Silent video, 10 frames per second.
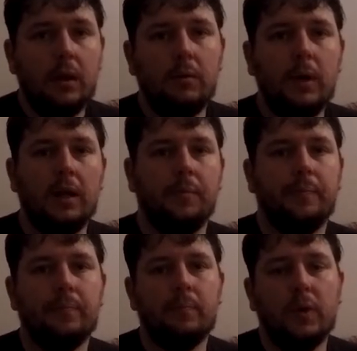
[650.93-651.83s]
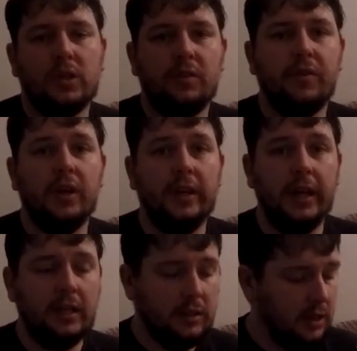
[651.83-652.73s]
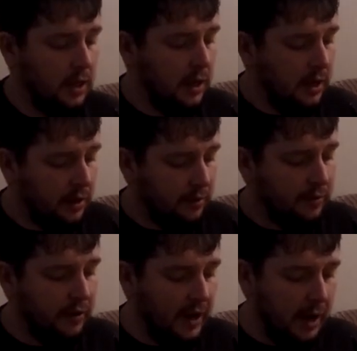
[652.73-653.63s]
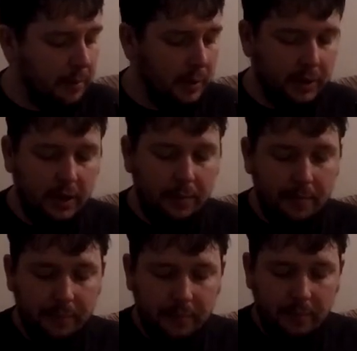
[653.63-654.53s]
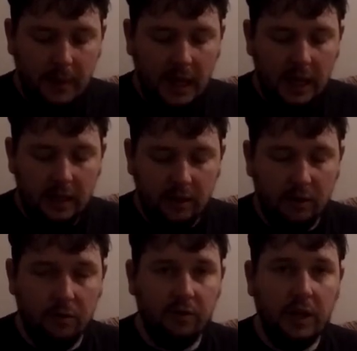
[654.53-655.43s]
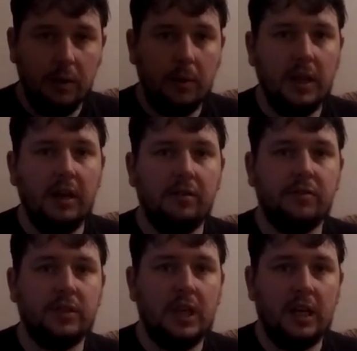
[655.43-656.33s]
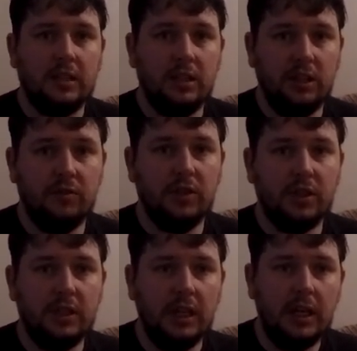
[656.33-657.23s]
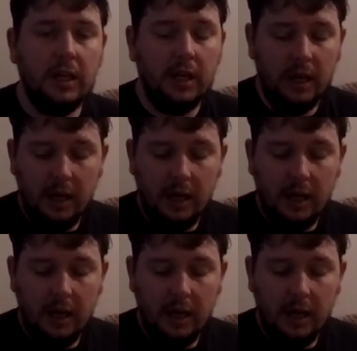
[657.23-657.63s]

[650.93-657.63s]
well, what's the verdict? Very happy with them. They've done really well in that test, as you've just seen.